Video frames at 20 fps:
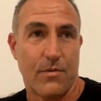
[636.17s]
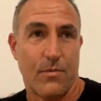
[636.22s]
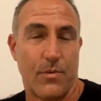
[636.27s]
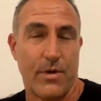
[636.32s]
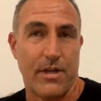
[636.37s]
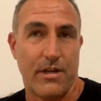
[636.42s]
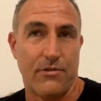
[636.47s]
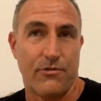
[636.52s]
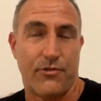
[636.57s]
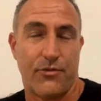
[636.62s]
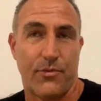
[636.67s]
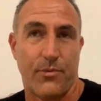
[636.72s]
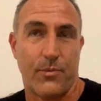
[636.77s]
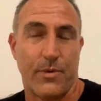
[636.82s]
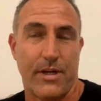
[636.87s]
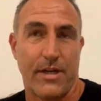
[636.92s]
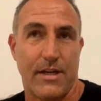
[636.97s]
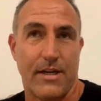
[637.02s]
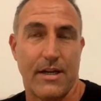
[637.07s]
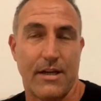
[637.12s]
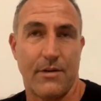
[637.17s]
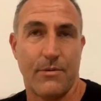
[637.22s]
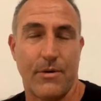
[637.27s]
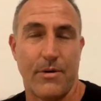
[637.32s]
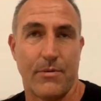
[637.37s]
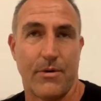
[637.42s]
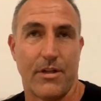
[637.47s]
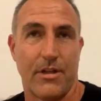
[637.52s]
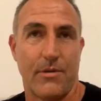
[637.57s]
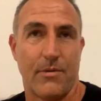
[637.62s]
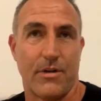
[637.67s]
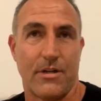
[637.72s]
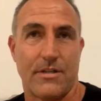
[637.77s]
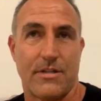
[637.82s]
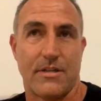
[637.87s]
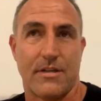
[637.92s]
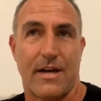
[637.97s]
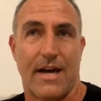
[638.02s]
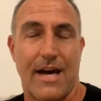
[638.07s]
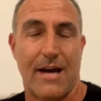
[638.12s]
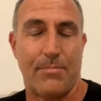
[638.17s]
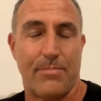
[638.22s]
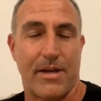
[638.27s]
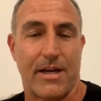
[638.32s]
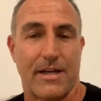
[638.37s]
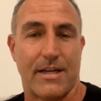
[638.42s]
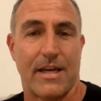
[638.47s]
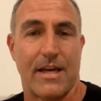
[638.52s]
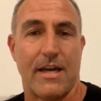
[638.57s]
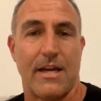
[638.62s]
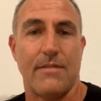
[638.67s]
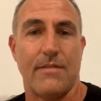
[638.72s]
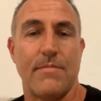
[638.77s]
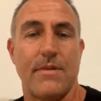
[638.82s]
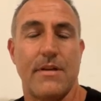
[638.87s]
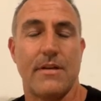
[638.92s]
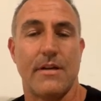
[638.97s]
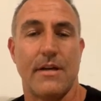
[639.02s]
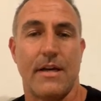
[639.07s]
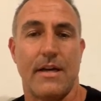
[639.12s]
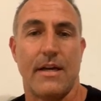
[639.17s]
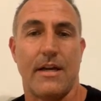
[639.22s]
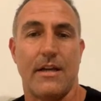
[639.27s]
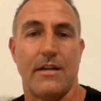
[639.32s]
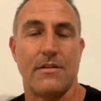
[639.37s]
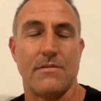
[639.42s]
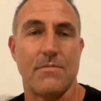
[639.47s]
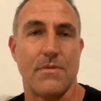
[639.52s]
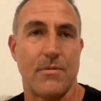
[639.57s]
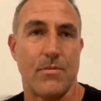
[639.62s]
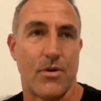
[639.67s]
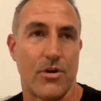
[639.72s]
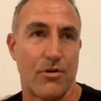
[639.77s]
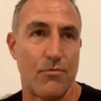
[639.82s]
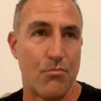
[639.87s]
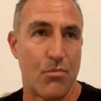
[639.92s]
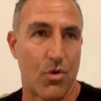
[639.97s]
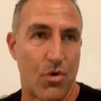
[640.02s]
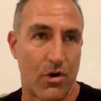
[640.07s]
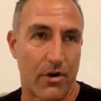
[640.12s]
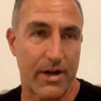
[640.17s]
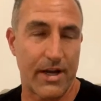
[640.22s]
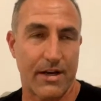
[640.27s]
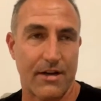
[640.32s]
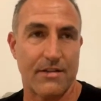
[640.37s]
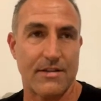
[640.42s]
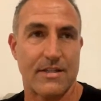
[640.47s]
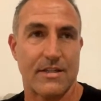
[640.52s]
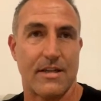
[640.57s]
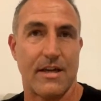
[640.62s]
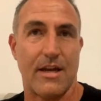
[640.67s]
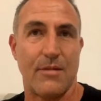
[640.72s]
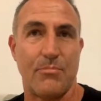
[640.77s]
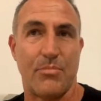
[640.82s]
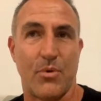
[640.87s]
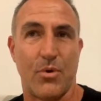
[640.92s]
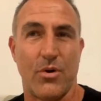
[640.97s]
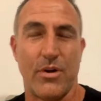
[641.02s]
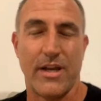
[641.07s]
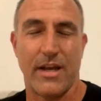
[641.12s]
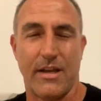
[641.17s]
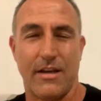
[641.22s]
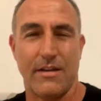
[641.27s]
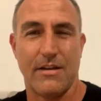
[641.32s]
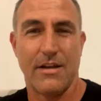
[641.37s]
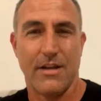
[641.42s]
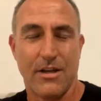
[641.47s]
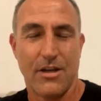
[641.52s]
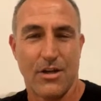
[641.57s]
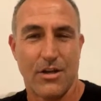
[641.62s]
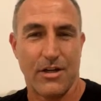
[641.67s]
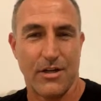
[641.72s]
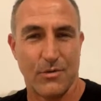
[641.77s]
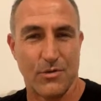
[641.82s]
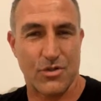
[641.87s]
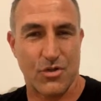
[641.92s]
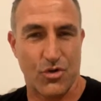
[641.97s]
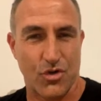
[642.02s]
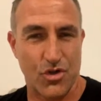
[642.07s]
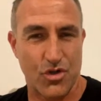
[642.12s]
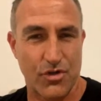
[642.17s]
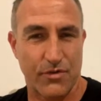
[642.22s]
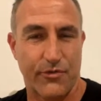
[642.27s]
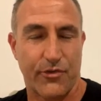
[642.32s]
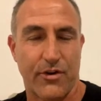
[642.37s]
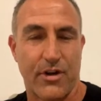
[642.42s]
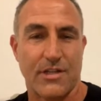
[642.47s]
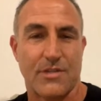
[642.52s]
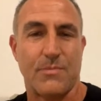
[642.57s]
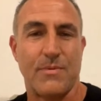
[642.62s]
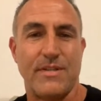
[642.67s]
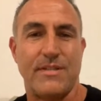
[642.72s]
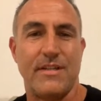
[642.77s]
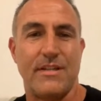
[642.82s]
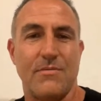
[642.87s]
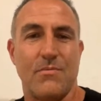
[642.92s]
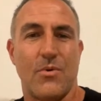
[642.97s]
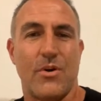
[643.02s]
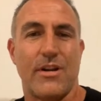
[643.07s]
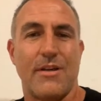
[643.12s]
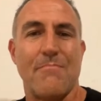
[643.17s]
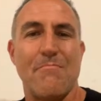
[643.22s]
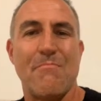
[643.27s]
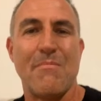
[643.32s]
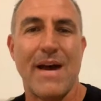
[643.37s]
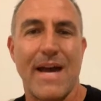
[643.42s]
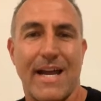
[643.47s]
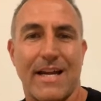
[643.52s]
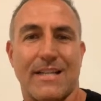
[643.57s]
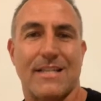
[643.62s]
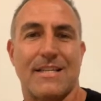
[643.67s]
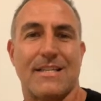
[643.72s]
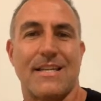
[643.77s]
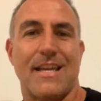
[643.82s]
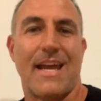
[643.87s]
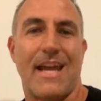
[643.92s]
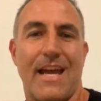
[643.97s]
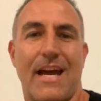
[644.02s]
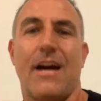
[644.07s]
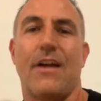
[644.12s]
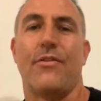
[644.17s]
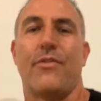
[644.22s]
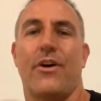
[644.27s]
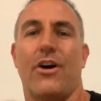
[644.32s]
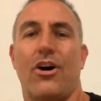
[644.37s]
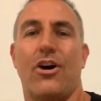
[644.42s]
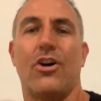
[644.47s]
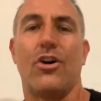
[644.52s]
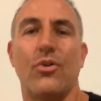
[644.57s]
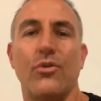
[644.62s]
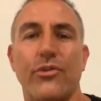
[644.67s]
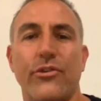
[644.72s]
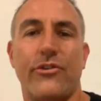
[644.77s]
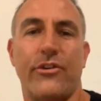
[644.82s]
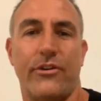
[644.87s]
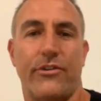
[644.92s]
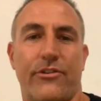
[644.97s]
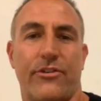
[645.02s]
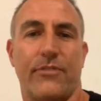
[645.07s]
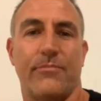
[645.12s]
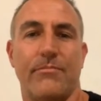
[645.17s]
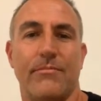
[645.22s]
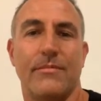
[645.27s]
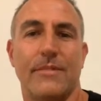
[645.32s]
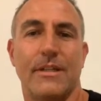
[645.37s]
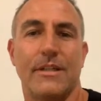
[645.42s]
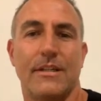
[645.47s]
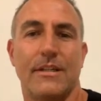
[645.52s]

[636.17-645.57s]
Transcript: we really wanted to up our game, and we wanted more out of the skateboard, and it was crucial for us. We didn't want to max out the whole system